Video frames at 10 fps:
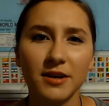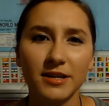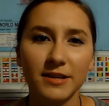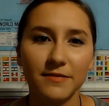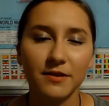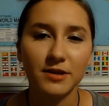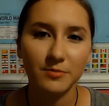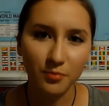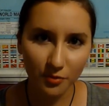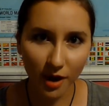different
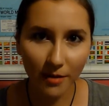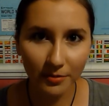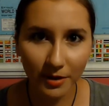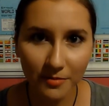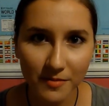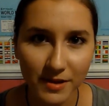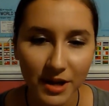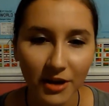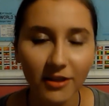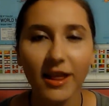problems
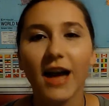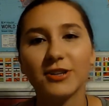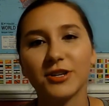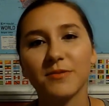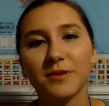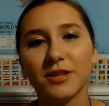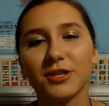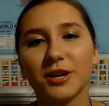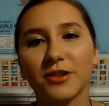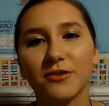clashing with
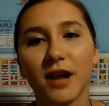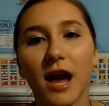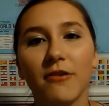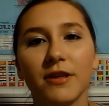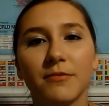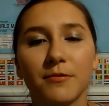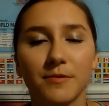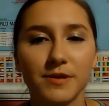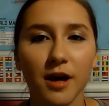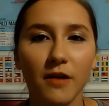each other and how they were
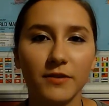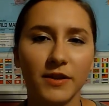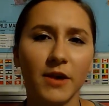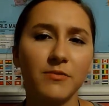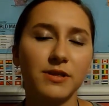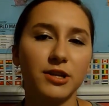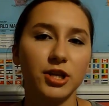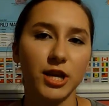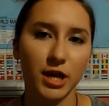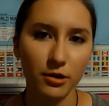resolved, and that was such a
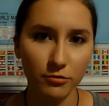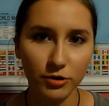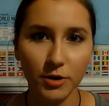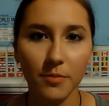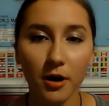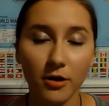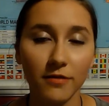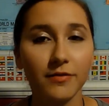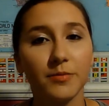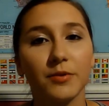huge part
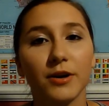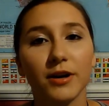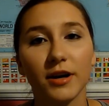of the book,